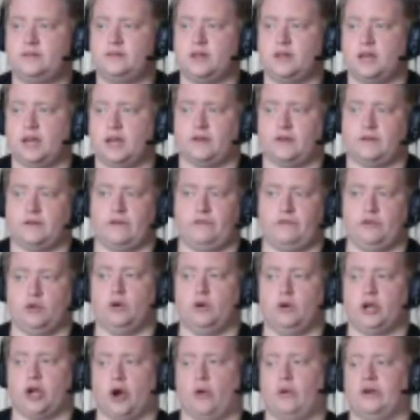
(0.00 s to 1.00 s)
If you
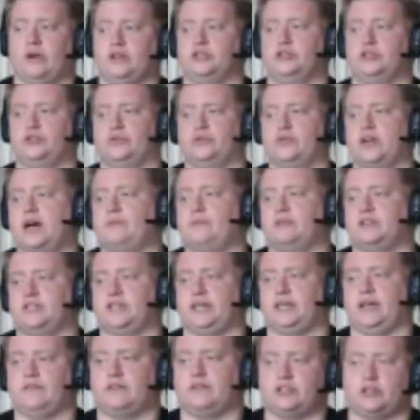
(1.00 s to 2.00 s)
were going to do that but
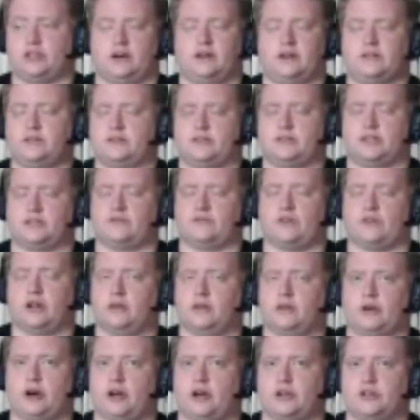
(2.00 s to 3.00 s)
didn't get the chance, that's fine.
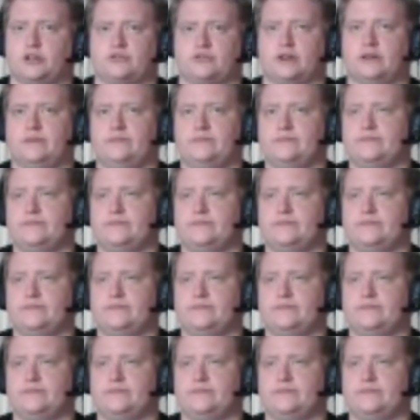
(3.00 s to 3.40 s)
You're behind a tree.